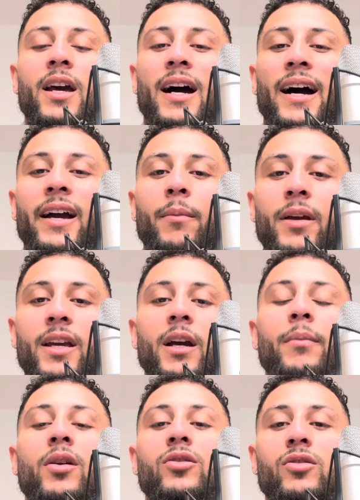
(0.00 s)
I am here
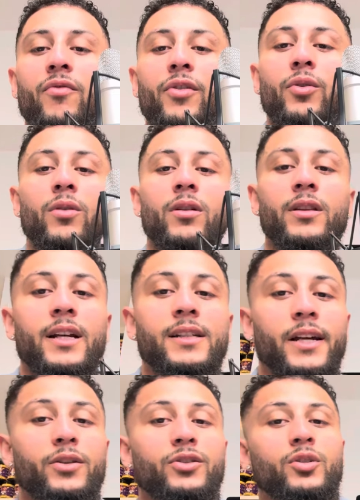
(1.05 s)
because of you. There is a
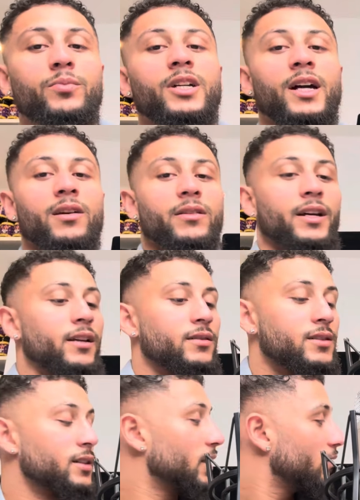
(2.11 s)
YouTube channel there. You
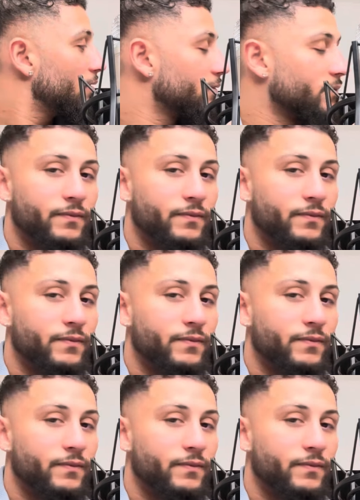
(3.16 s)
see that one?